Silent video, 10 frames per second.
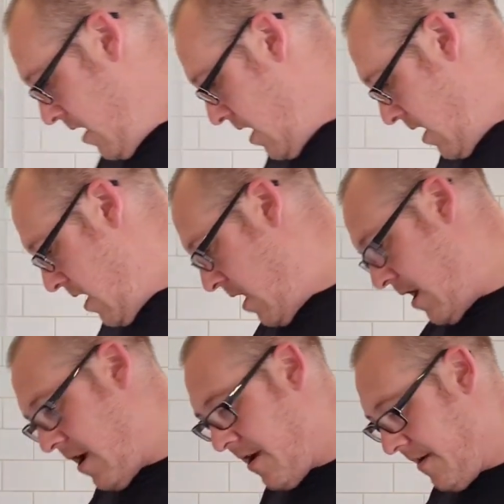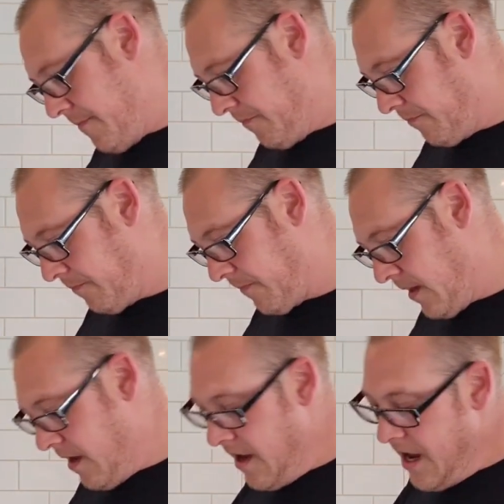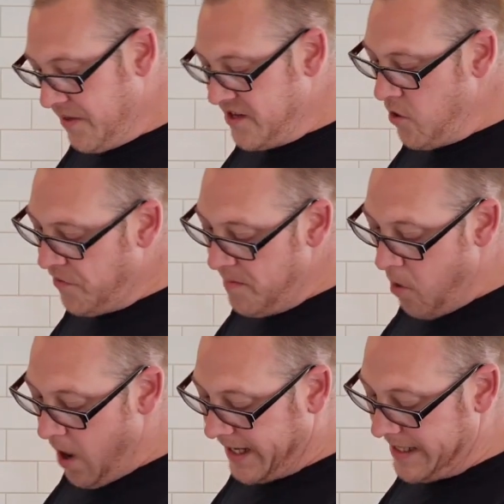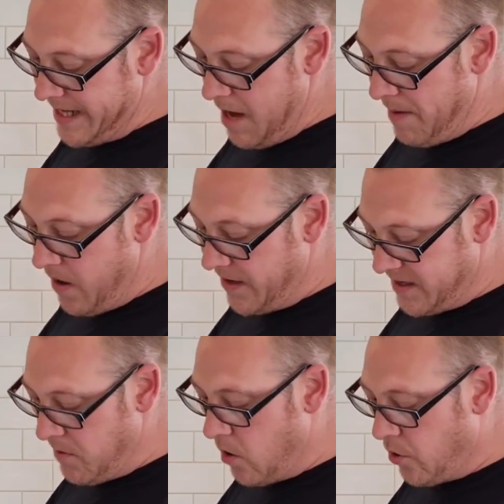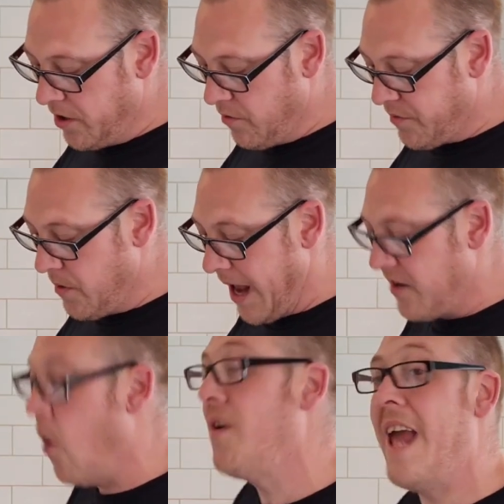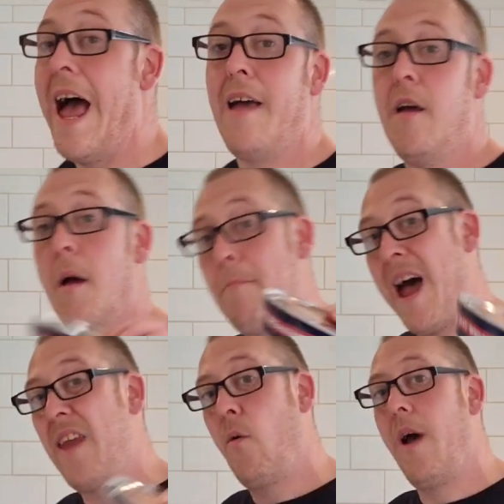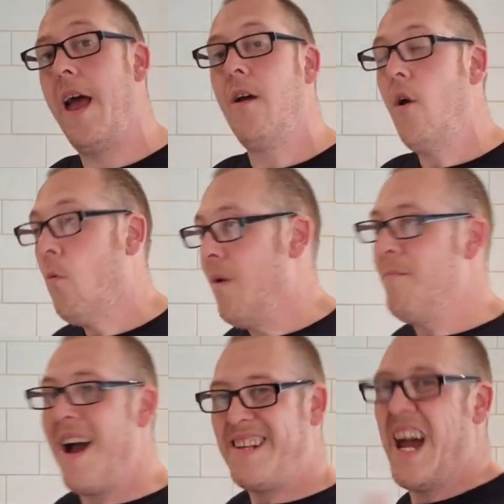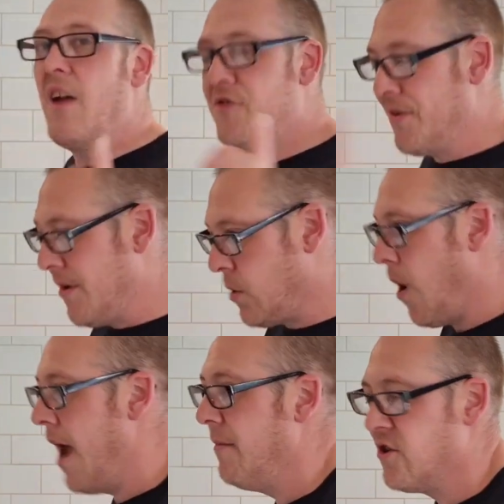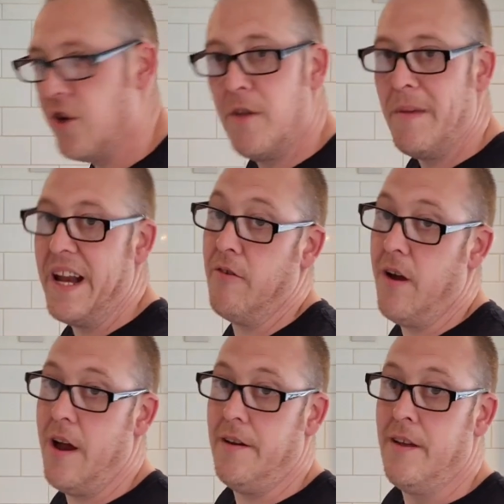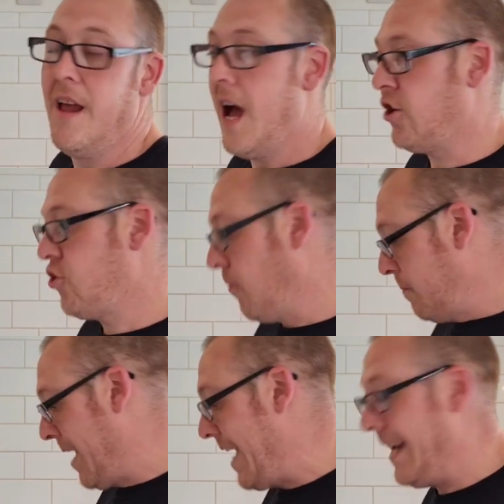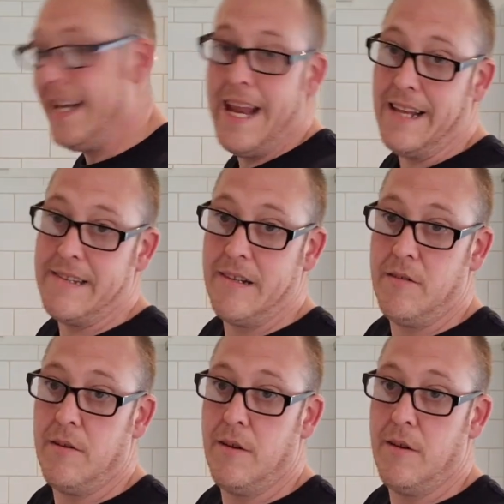There's nothing more I can say about this. I'm not going to go through that. Oh yeah, by the way, with my dietary requirements at the minute, right? I shouldn't be eating this.